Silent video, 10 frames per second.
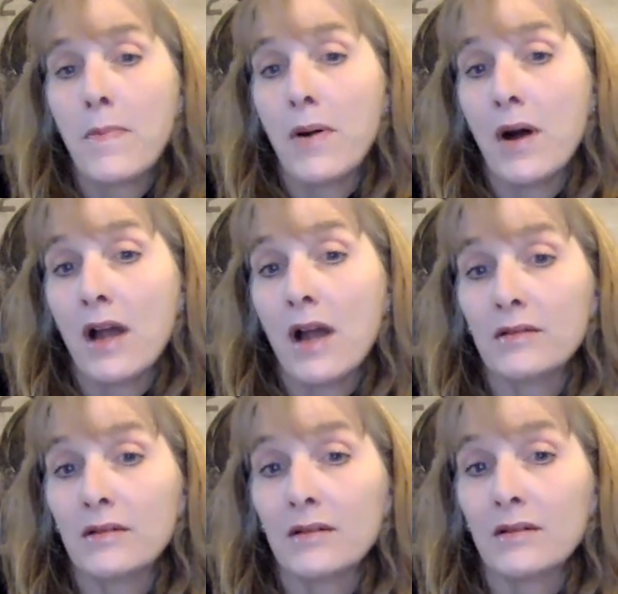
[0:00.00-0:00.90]
but
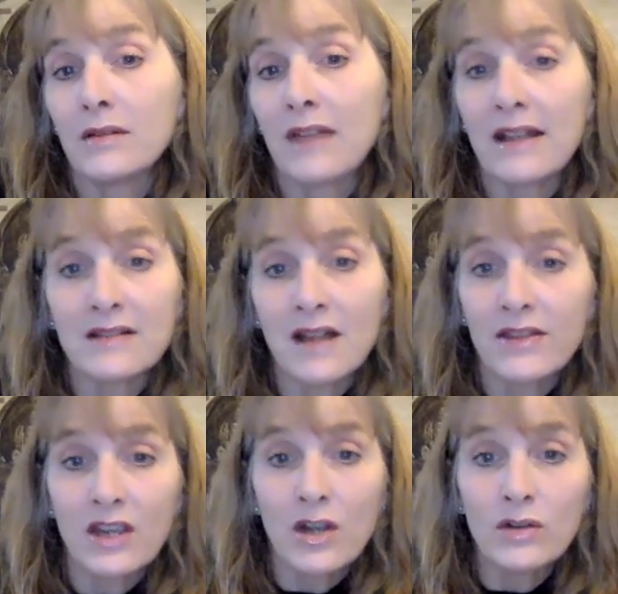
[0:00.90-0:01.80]
that's
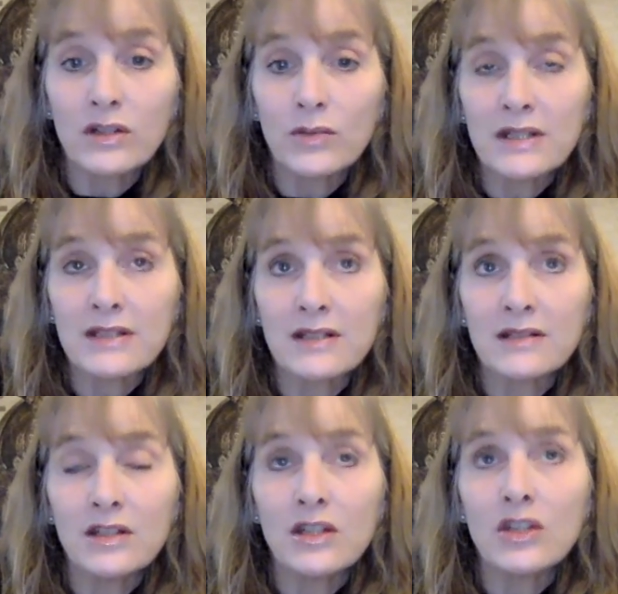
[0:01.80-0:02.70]
not the only reason.